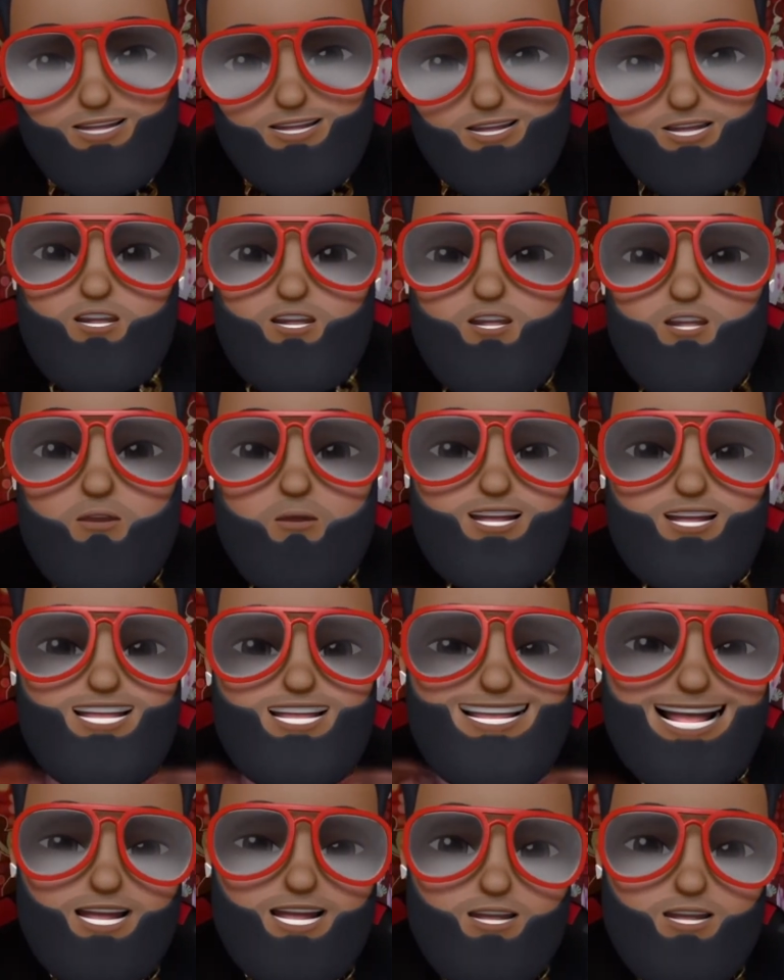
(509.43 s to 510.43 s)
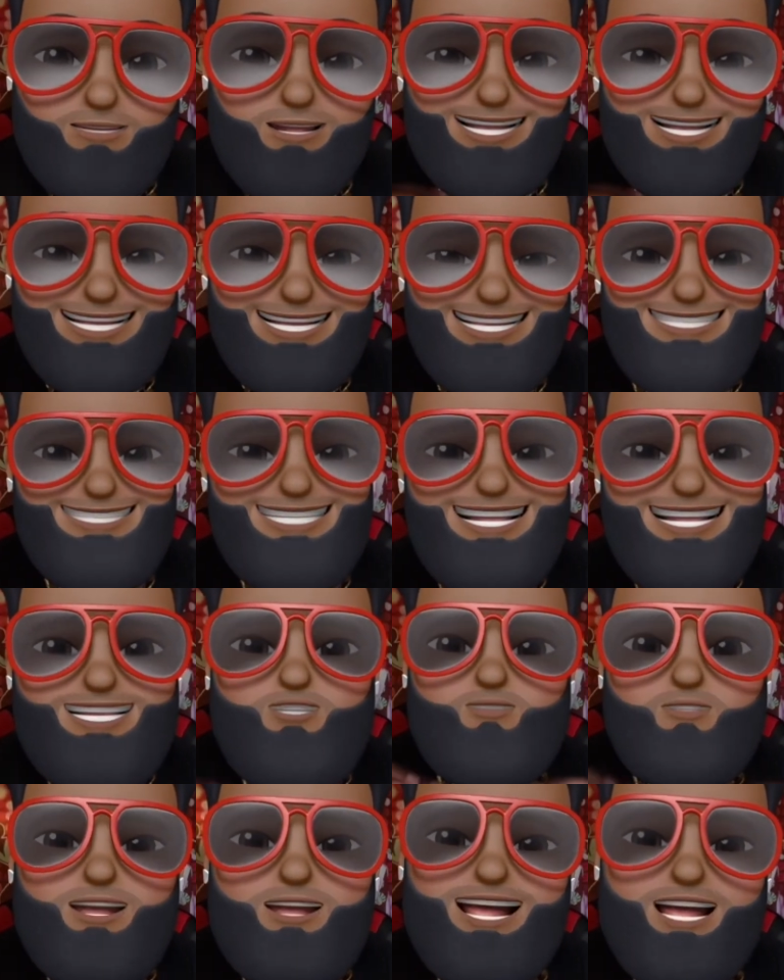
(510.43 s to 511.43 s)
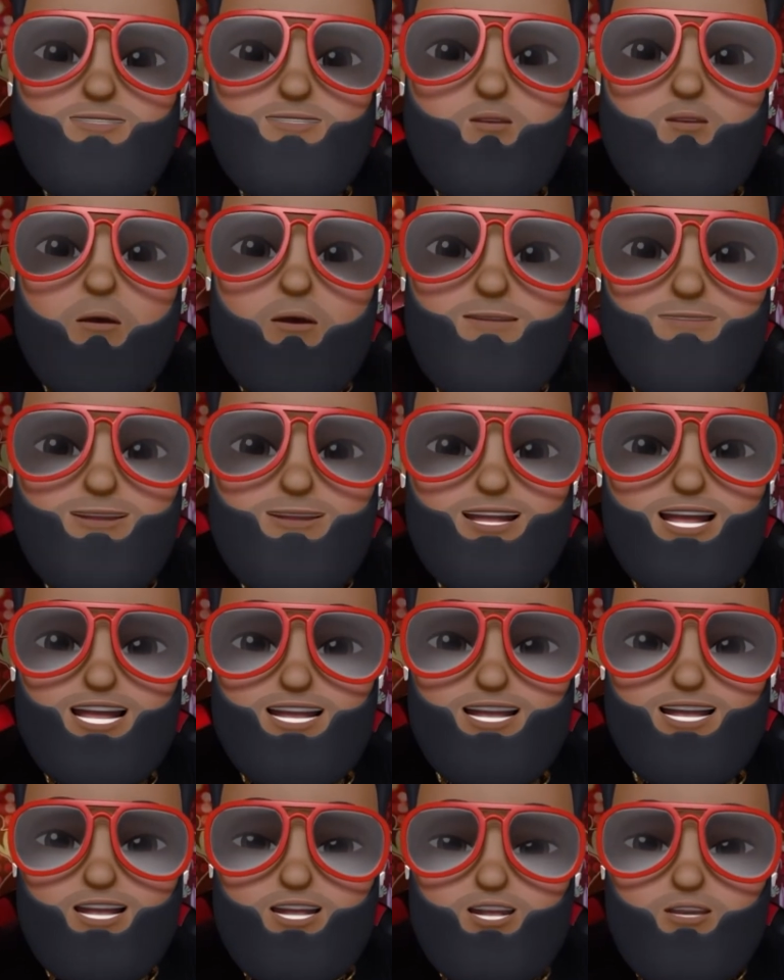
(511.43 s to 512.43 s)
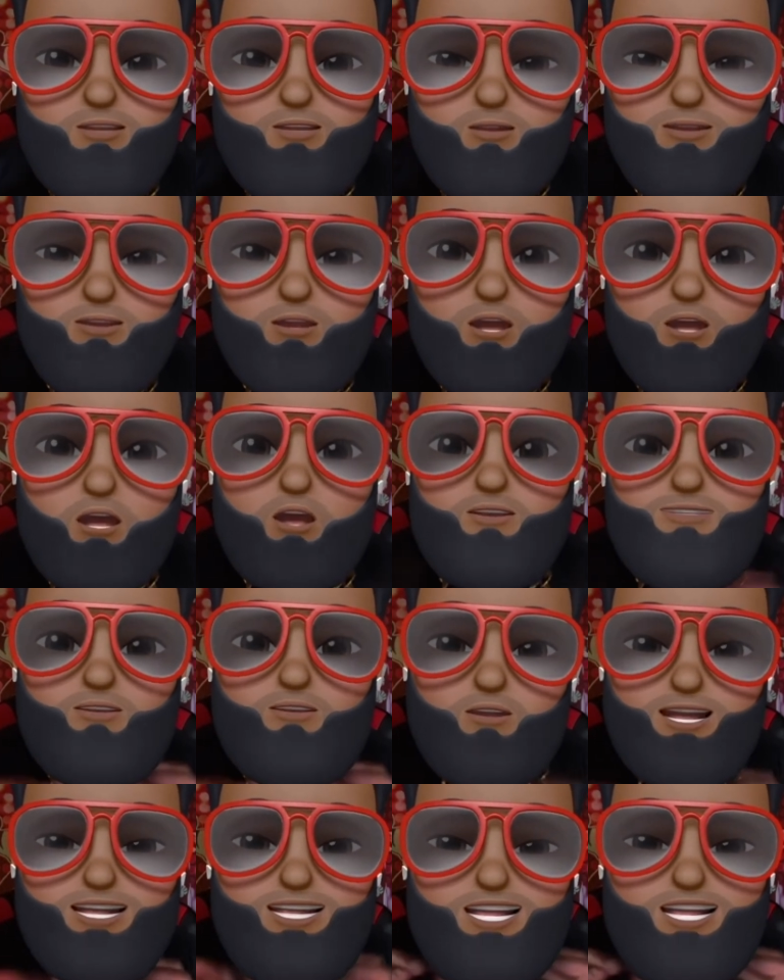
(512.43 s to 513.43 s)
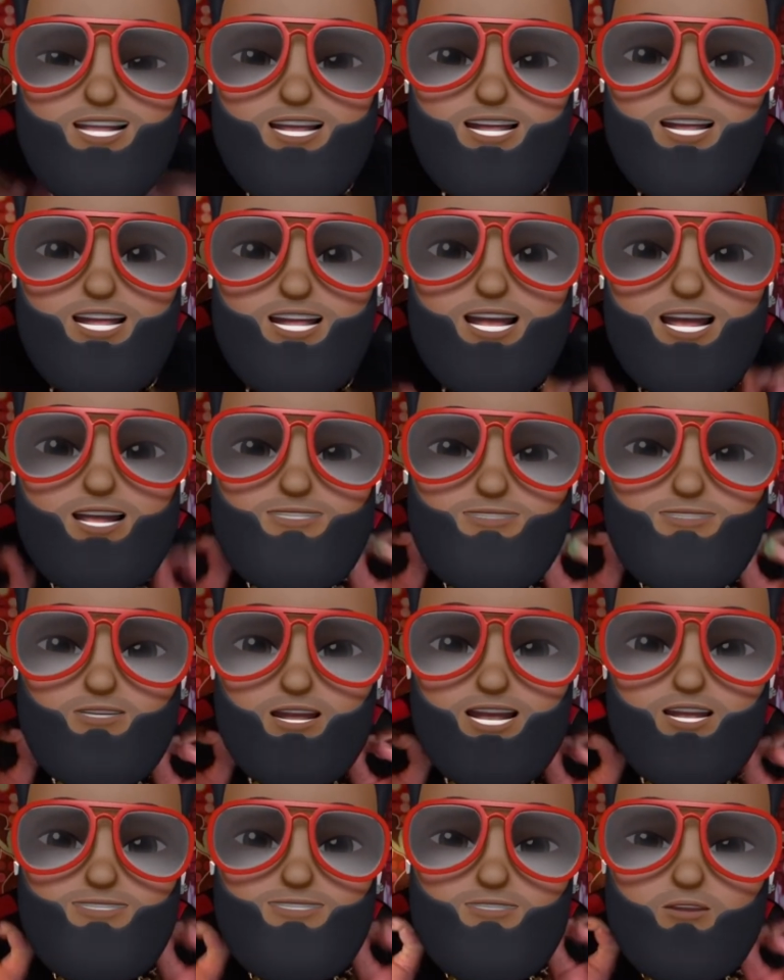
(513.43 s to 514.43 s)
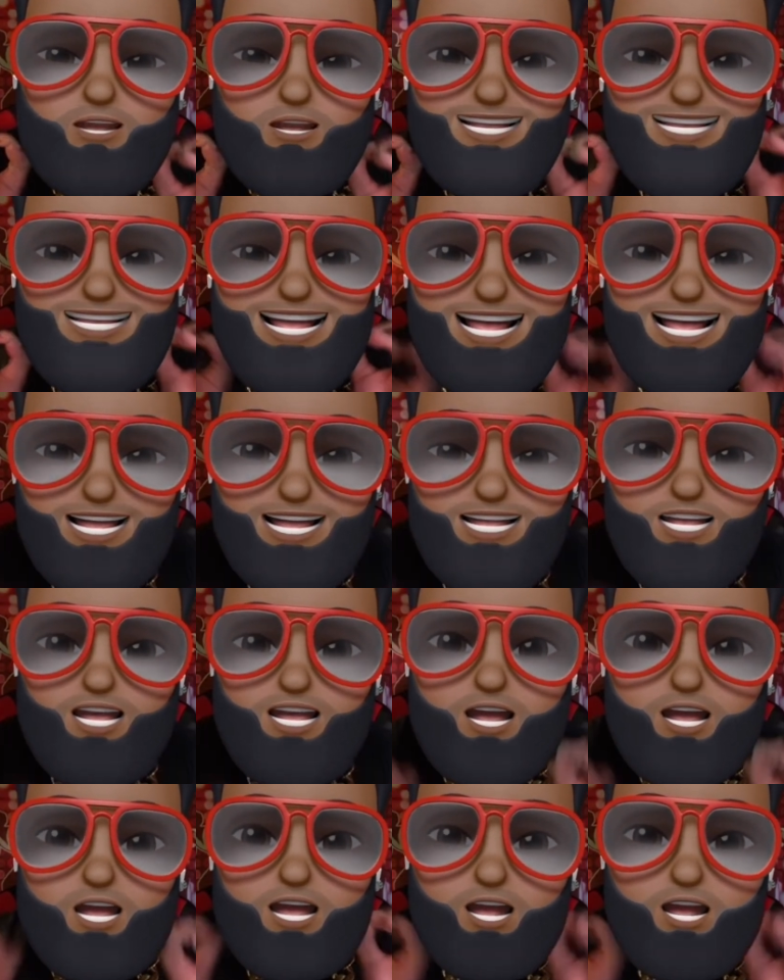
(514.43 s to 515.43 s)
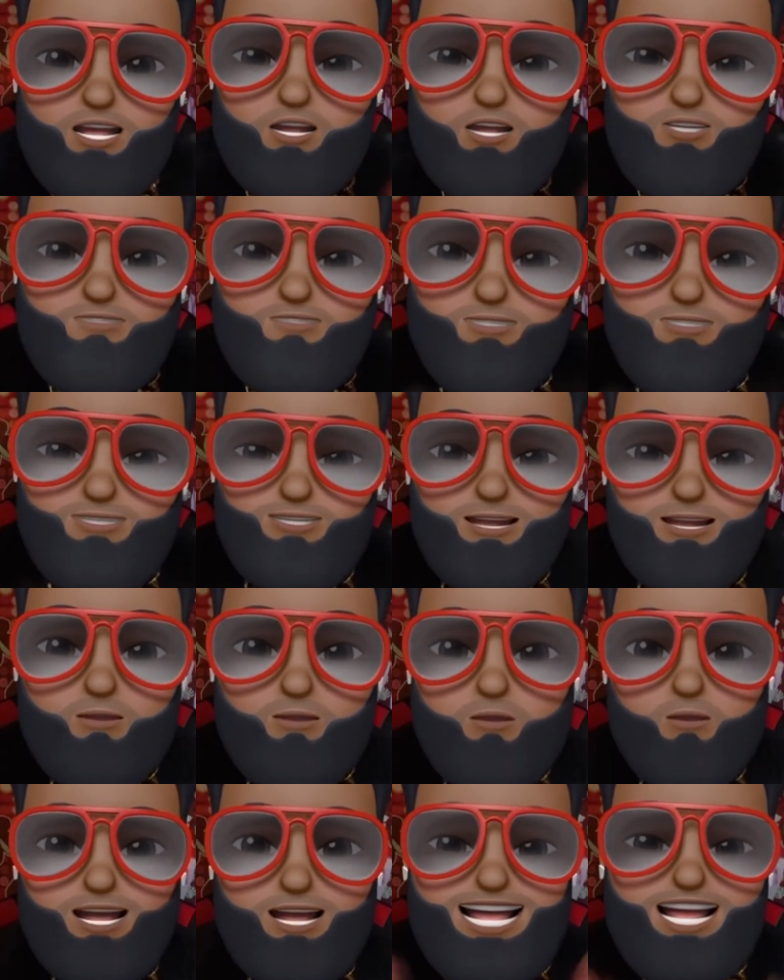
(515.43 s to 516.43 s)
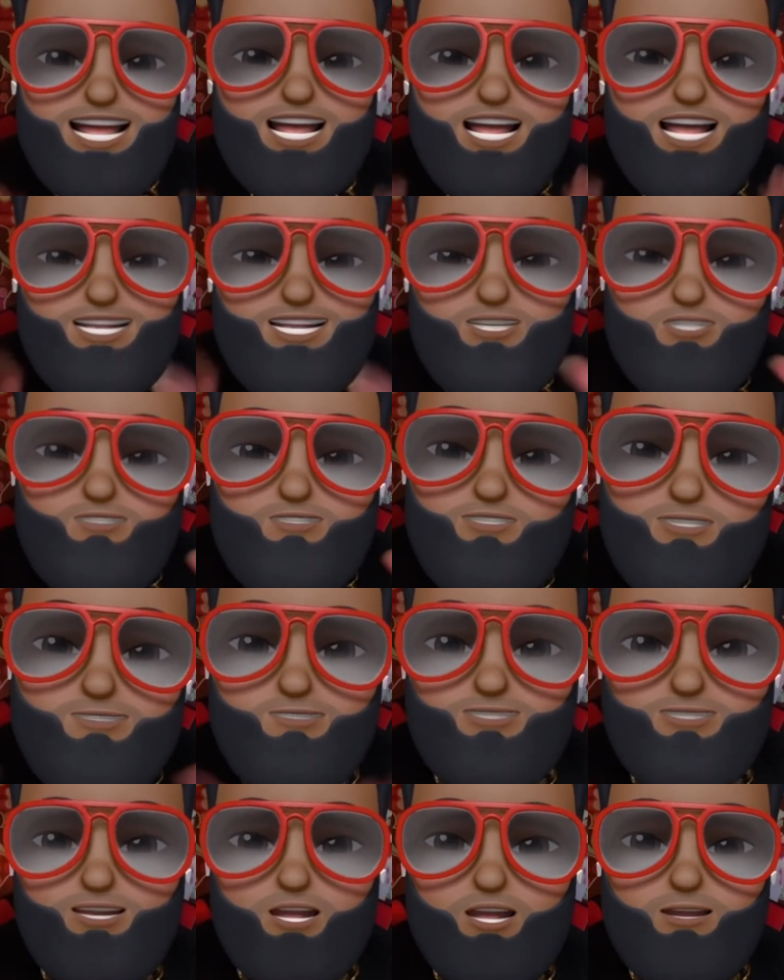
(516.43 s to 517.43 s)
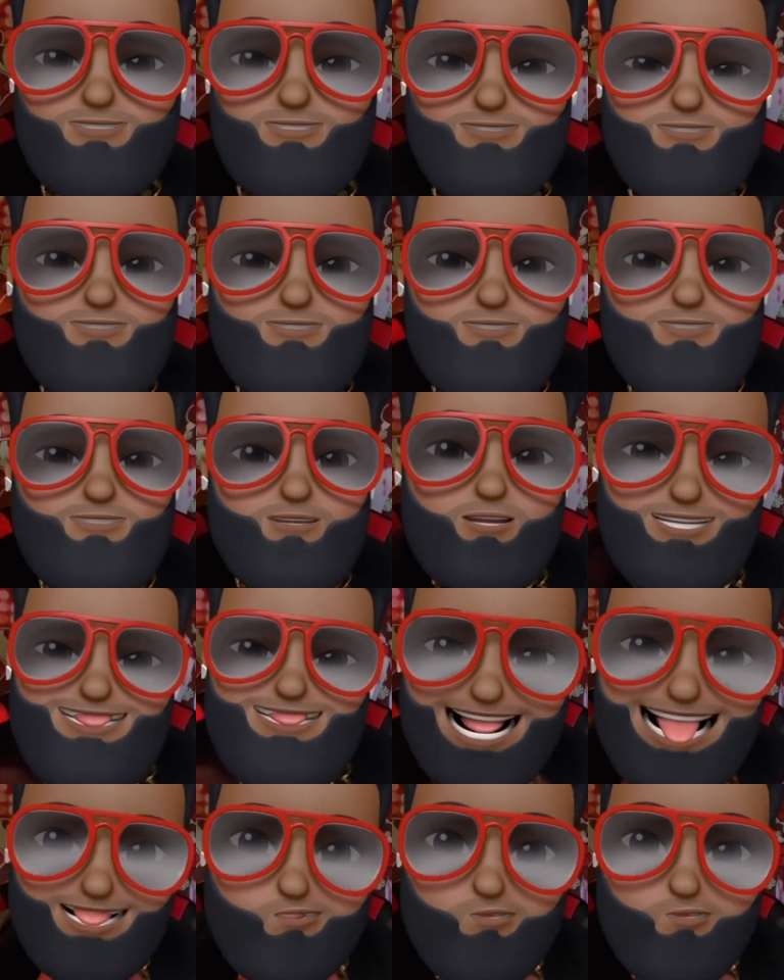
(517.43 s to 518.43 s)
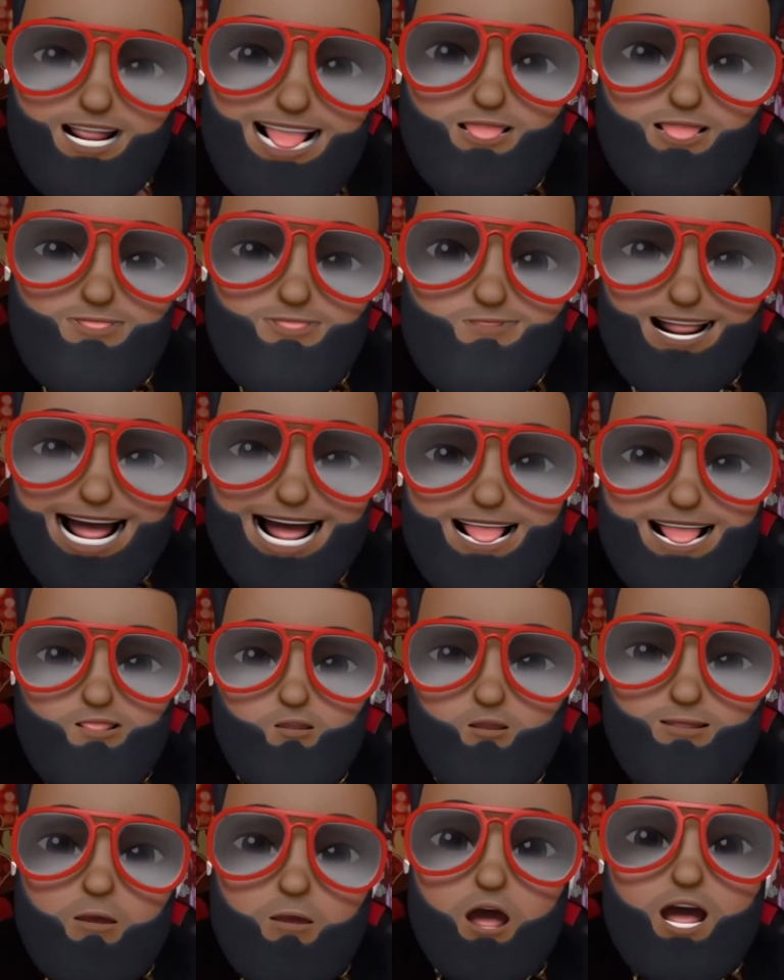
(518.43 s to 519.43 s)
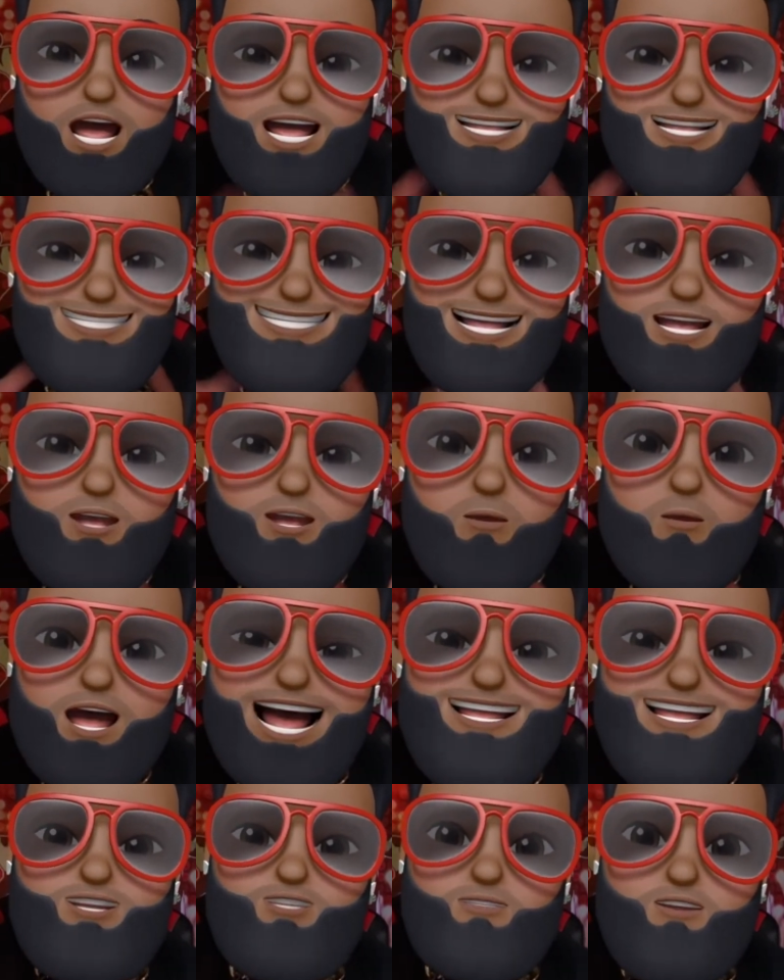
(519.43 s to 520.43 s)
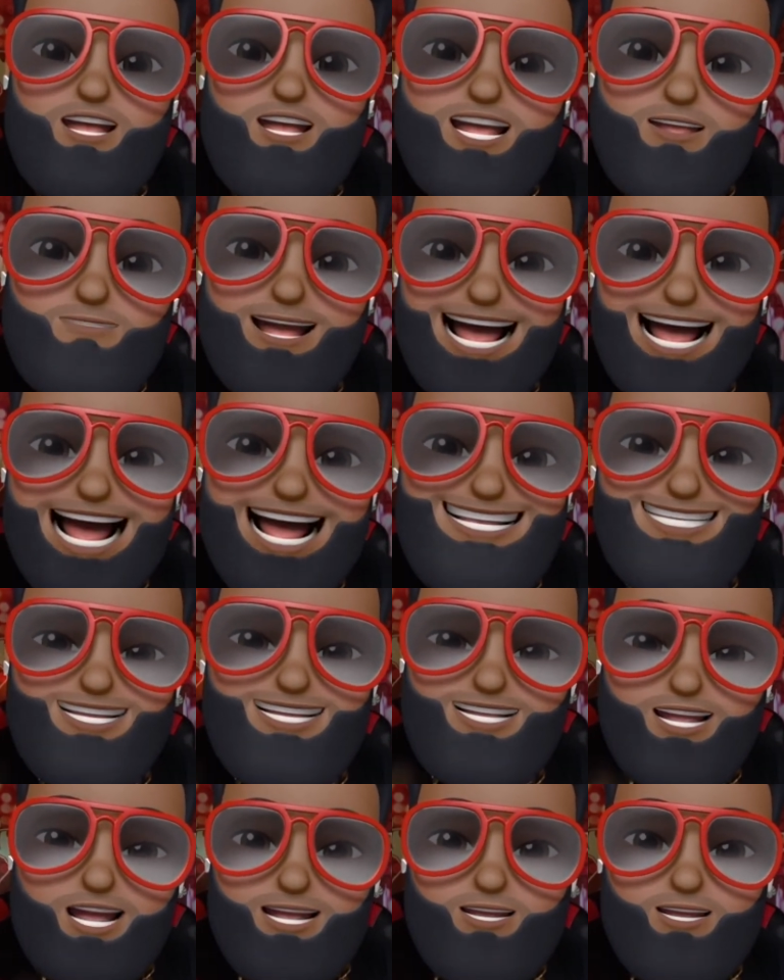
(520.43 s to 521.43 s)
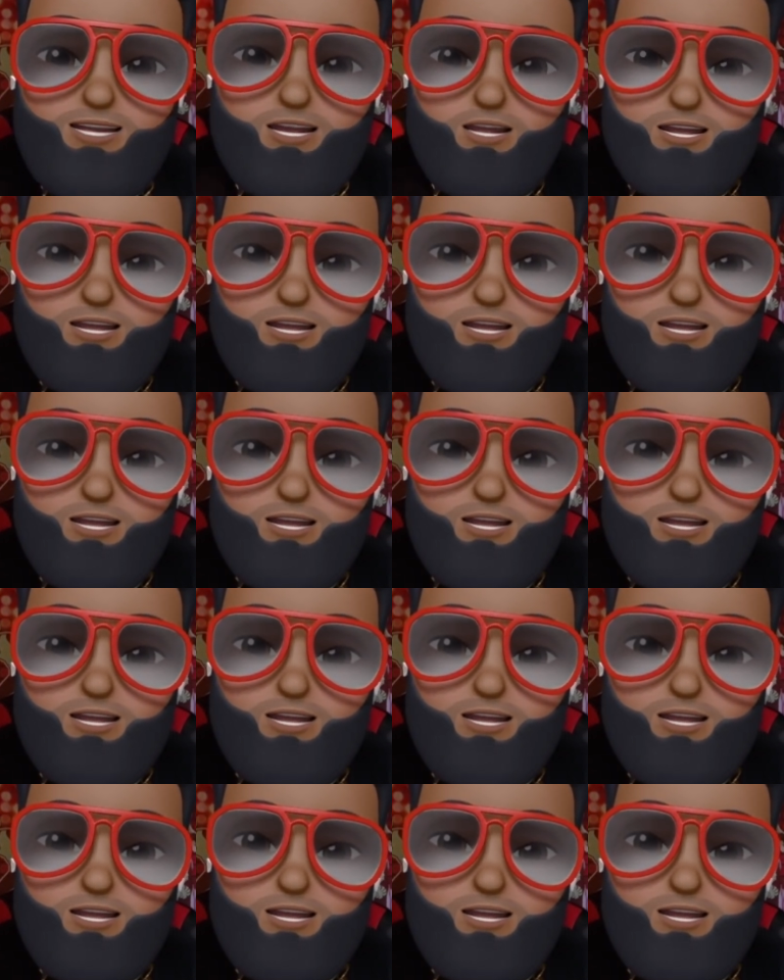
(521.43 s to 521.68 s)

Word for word: You jealous because he's raised more money than you for his hidden for his, for his Hidden. Colors Museum or Hidden History Museum. That's why you mad, Umar. Tell him why you really mad, son.